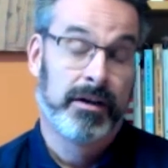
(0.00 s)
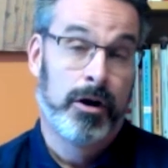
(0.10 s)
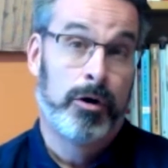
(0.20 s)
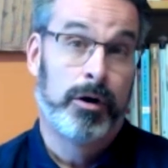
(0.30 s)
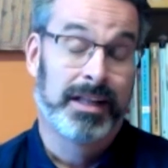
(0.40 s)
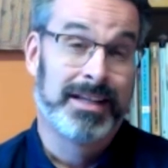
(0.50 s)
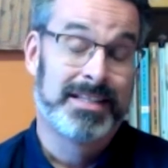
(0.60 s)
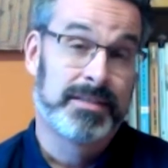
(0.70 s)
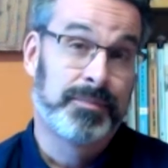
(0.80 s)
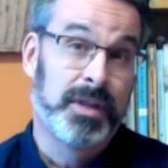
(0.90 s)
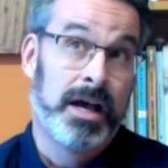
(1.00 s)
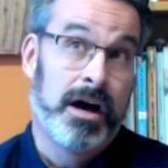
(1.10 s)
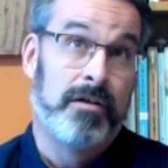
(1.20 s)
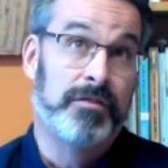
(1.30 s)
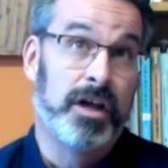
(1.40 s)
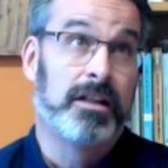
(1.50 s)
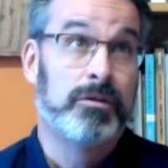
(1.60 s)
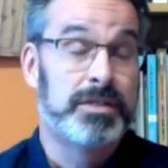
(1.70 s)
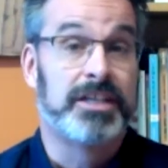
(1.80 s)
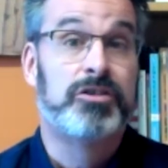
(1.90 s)
or at least of not
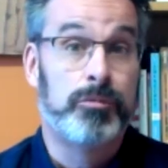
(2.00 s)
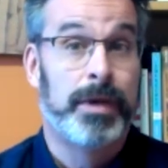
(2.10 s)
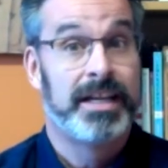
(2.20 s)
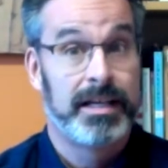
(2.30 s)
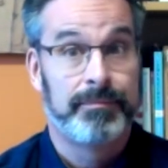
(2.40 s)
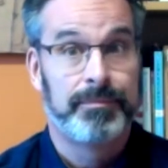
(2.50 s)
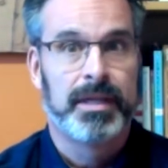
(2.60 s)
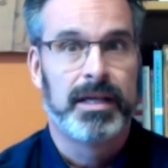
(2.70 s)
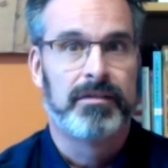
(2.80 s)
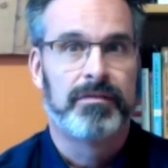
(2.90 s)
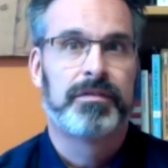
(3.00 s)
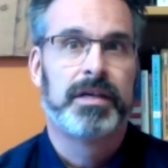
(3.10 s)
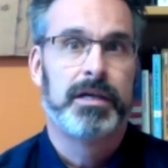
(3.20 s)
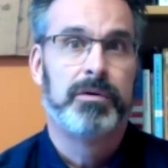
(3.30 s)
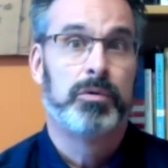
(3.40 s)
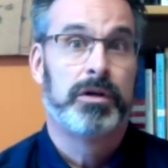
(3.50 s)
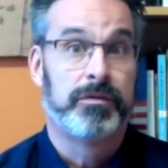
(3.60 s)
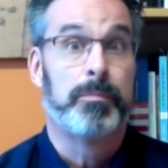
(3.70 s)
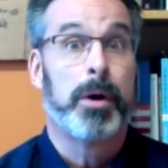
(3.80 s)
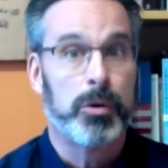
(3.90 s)
losing too many if he would have
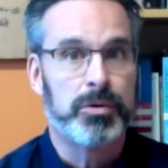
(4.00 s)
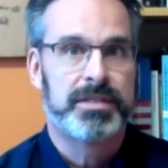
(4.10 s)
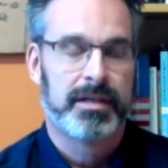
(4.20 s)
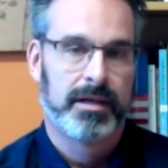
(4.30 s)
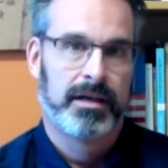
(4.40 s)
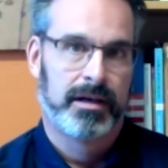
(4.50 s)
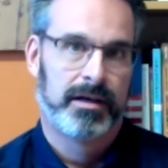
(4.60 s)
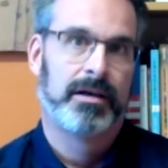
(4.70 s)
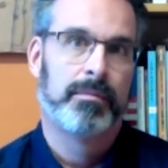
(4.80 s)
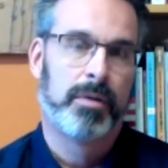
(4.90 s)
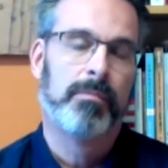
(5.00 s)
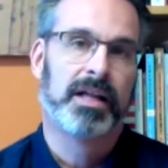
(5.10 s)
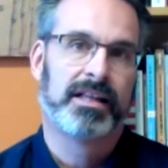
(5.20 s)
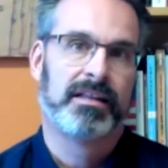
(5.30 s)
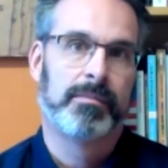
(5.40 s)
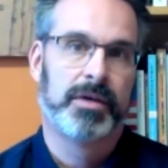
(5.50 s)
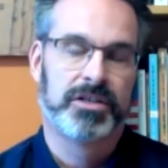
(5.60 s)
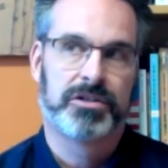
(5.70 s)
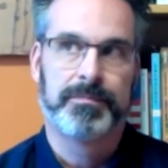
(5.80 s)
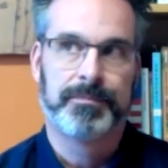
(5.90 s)
opposed publicly the measure.